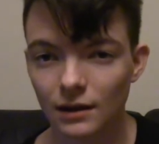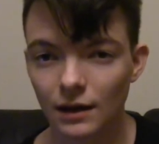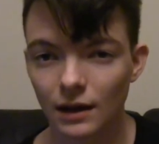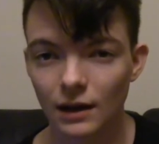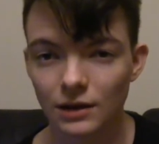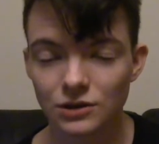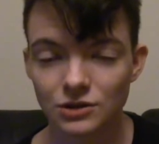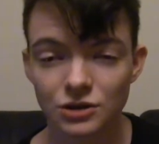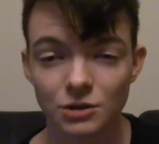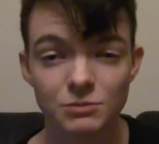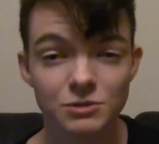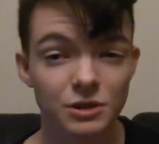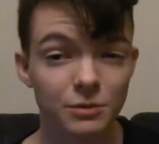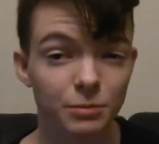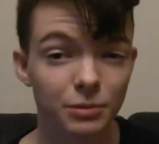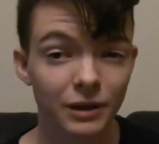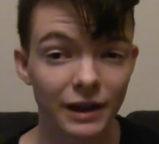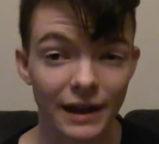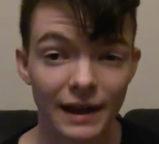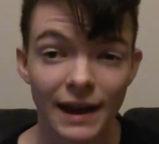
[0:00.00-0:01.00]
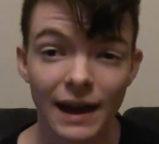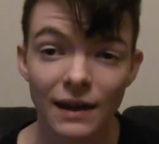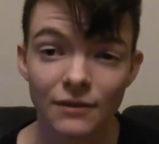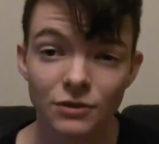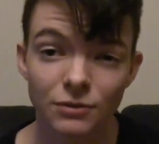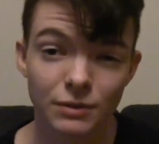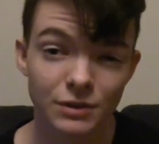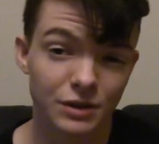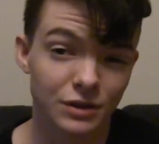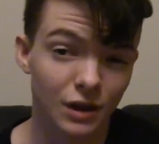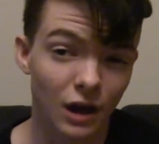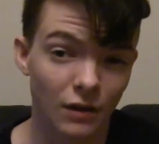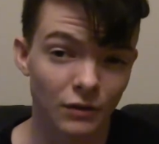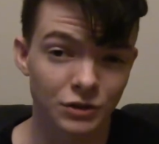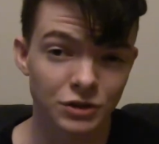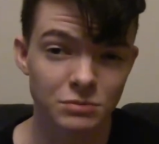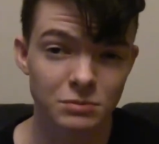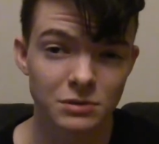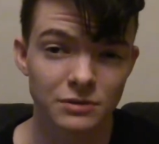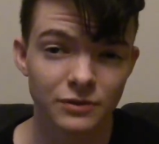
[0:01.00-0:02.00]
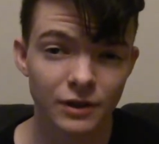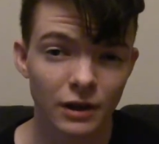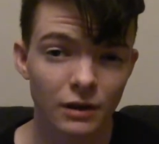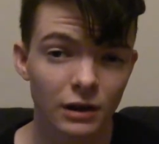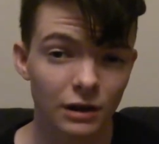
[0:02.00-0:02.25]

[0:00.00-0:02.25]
in terms of the play, I haven't read the novel to be fair,